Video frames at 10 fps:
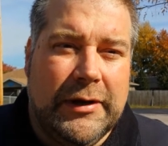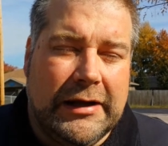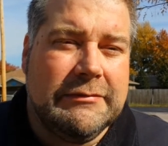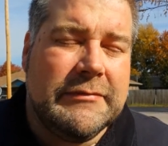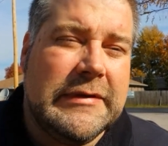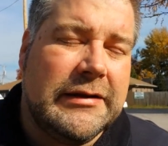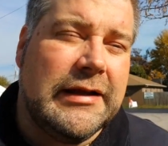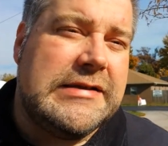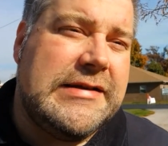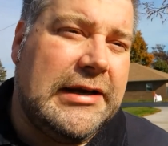Well,
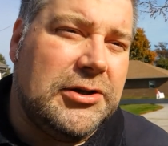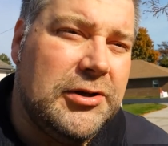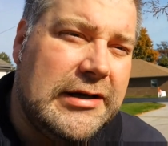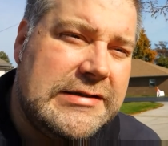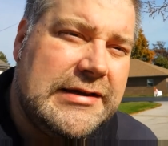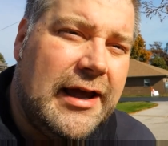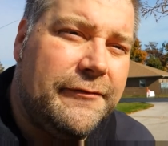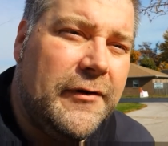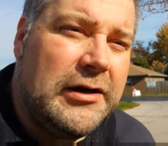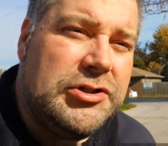let's take a look and see
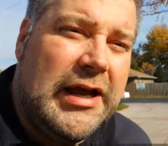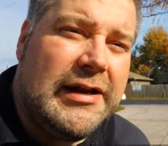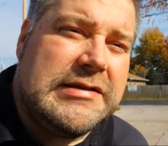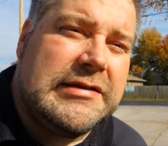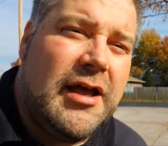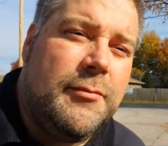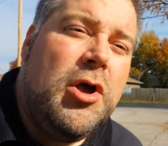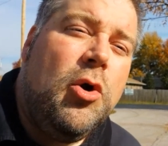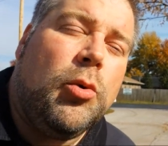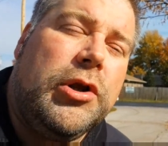how far Chad has
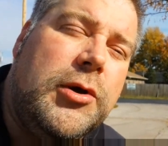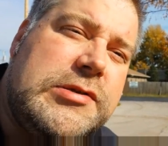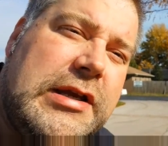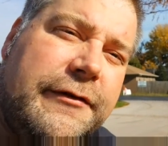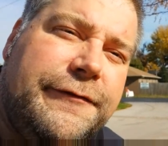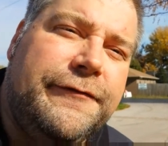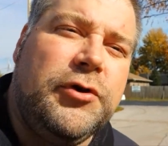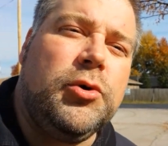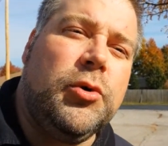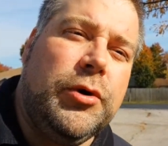come. We're using
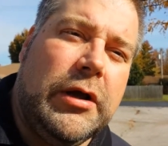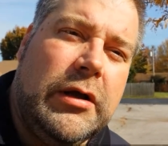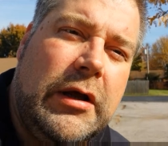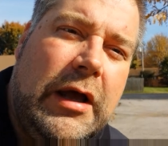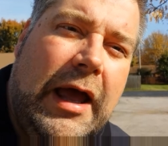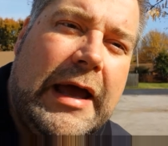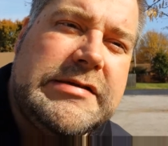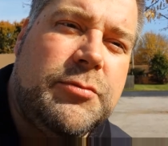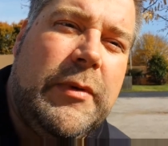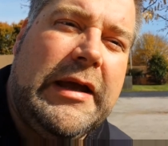food
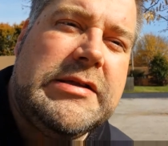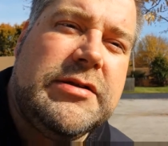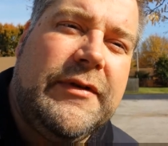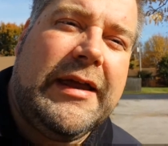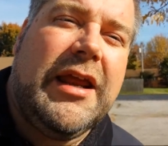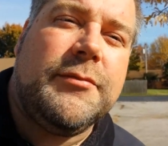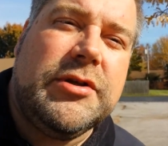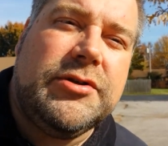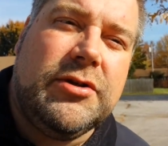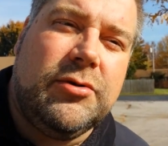as a means of getting
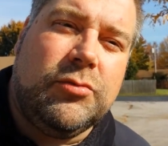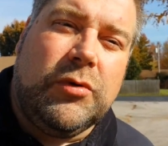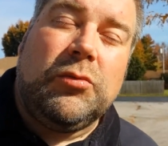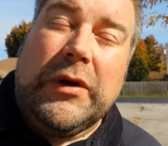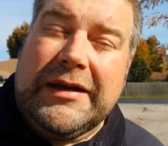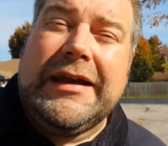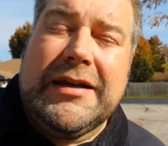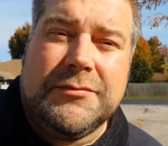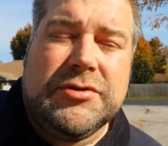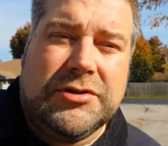him to do what we
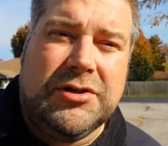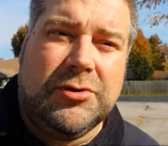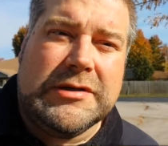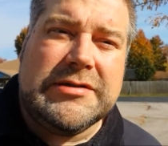need him to do.